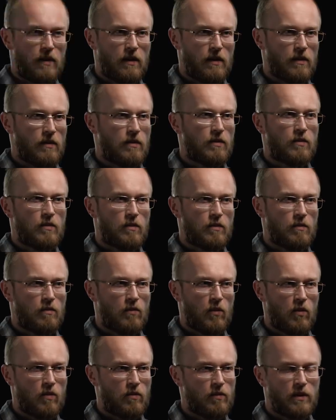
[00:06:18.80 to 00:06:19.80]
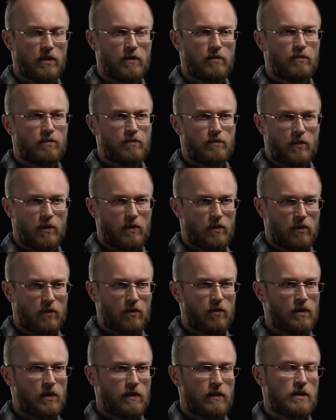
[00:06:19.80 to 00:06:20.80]
half a ton, hit it in the
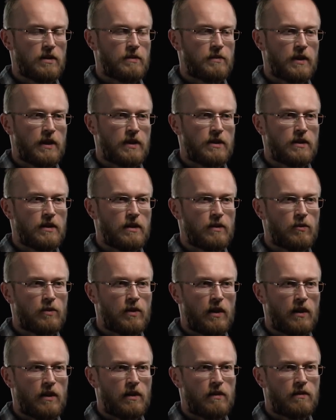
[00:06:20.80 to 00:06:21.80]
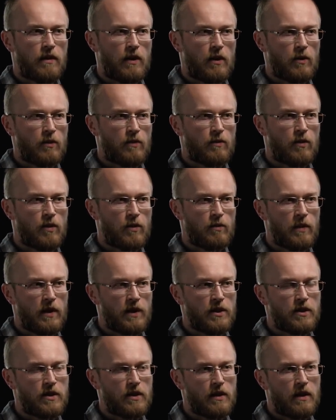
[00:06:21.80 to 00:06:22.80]
foremast area at almost the same time.
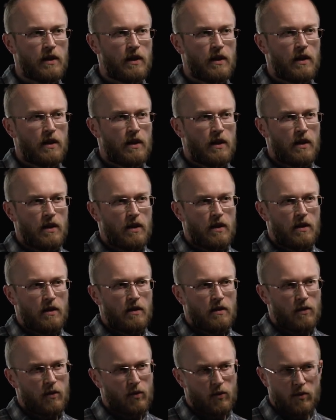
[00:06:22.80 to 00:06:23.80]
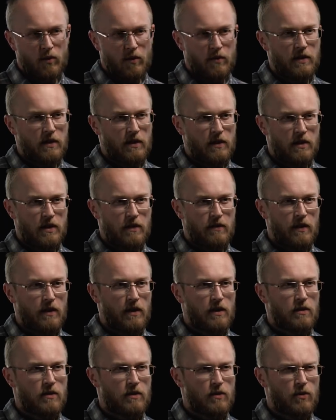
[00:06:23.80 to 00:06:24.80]
The forward
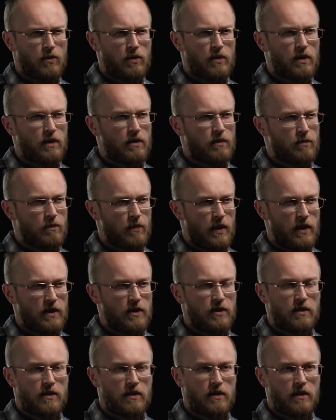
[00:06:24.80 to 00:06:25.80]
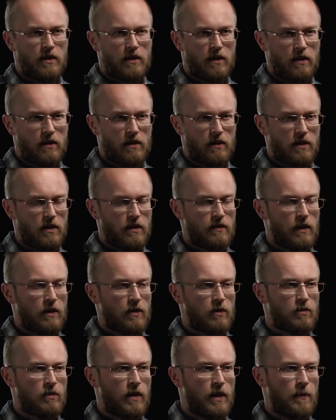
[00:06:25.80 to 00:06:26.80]
superstructure, masts, and forward pipe
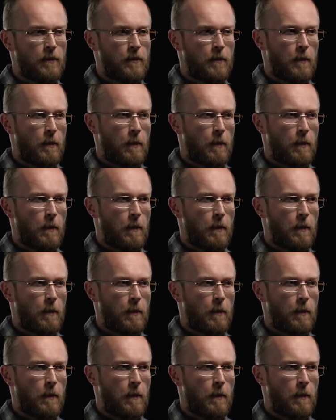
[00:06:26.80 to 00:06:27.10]
fell down.